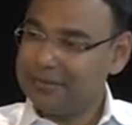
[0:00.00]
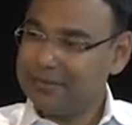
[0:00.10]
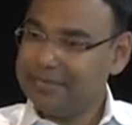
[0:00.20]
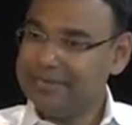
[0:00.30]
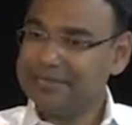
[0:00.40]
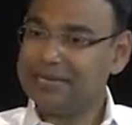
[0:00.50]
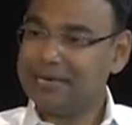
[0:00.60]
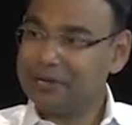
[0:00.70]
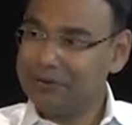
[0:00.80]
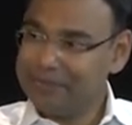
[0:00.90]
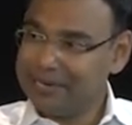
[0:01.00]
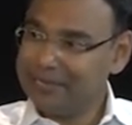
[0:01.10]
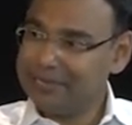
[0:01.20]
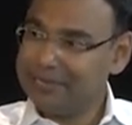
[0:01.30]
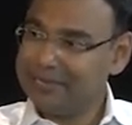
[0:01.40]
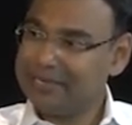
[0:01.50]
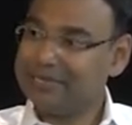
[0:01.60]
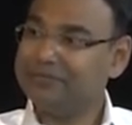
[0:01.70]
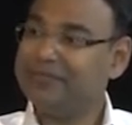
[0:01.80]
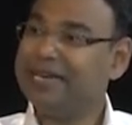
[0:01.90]
is curcumin that
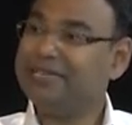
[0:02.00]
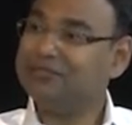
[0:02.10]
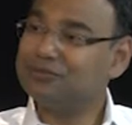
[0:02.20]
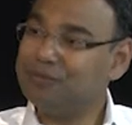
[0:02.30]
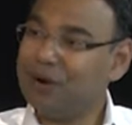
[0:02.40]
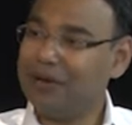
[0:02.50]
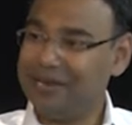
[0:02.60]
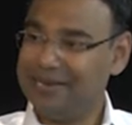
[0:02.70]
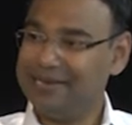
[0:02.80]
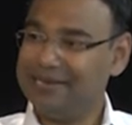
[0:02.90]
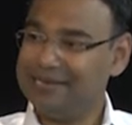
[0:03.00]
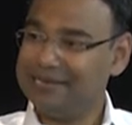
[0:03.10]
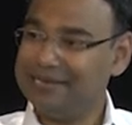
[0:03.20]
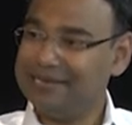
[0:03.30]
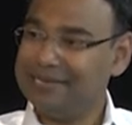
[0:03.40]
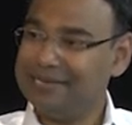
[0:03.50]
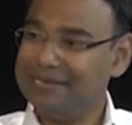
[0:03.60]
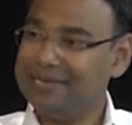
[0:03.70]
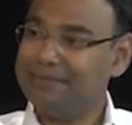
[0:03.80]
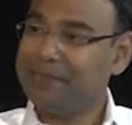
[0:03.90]
is very small
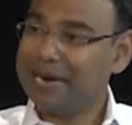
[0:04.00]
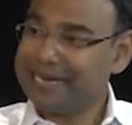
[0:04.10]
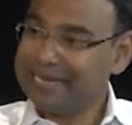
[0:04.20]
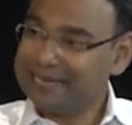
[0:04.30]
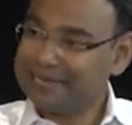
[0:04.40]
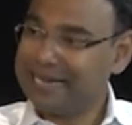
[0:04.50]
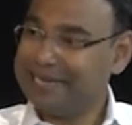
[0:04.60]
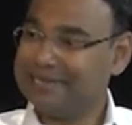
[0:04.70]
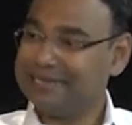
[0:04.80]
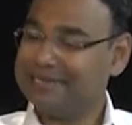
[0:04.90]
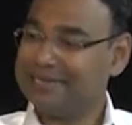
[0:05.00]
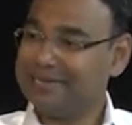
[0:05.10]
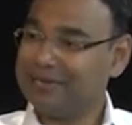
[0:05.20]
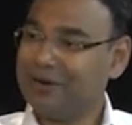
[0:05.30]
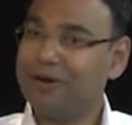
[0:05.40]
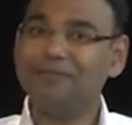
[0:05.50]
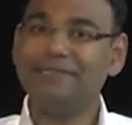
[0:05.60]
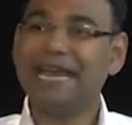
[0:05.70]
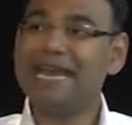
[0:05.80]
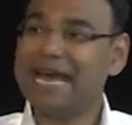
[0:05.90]
in the particle size of
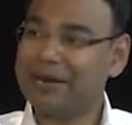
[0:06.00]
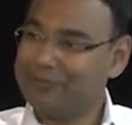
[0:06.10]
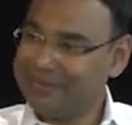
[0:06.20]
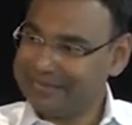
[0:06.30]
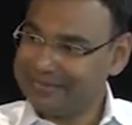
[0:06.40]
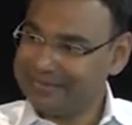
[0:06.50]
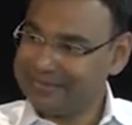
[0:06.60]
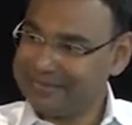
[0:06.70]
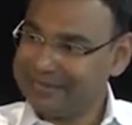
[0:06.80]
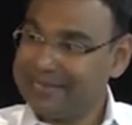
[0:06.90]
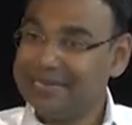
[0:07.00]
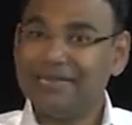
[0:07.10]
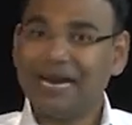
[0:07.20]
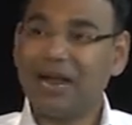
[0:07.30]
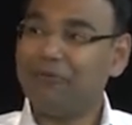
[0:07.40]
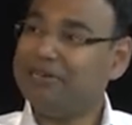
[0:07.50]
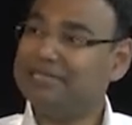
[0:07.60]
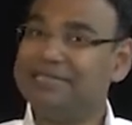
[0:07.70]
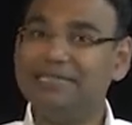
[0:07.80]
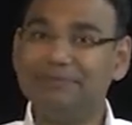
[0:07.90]
10 nanometers. Now,
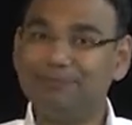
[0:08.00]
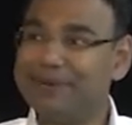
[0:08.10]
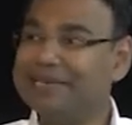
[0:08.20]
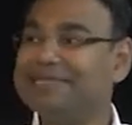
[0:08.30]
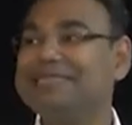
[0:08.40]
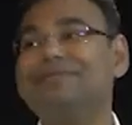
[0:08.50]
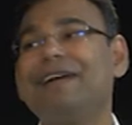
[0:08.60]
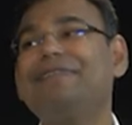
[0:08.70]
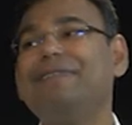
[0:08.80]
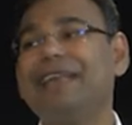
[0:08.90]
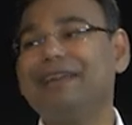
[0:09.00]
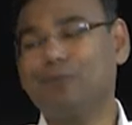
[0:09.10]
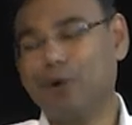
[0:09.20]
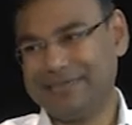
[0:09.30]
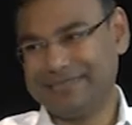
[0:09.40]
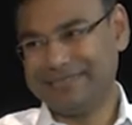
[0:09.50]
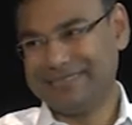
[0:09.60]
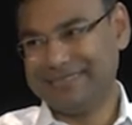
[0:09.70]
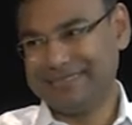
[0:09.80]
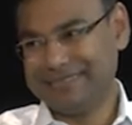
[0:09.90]
this disperses very well in water.
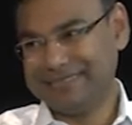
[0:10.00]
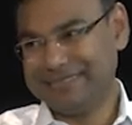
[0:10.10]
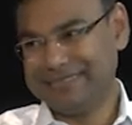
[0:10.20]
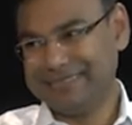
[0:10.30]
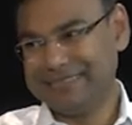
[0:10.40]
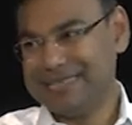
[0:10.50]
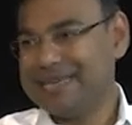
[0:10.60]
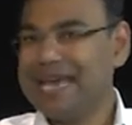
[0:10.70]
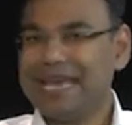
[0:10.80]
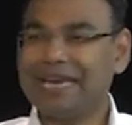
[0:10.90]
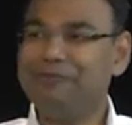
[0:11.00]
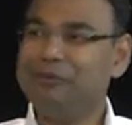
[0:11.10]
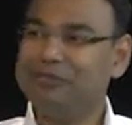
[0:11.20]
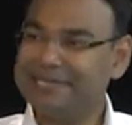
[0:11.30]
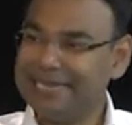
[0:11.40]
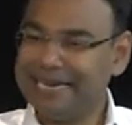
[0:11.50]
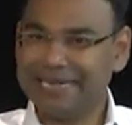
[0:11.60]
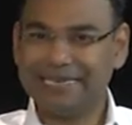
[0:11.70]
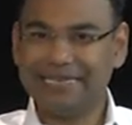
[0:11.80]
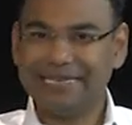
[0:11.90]
And if you see
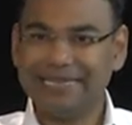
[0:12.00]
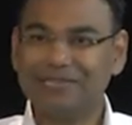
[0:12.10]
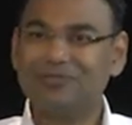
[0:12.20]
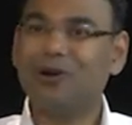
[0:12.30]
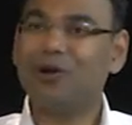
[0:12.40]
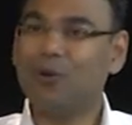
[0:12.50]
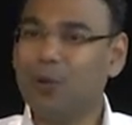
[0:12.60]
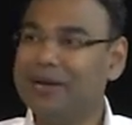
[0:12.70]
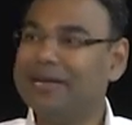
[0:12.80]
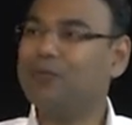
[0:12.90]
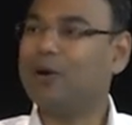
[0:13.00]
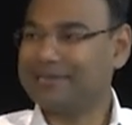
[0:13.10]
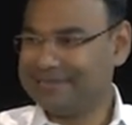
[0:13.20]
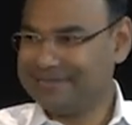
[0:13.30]
it, it's called golden water.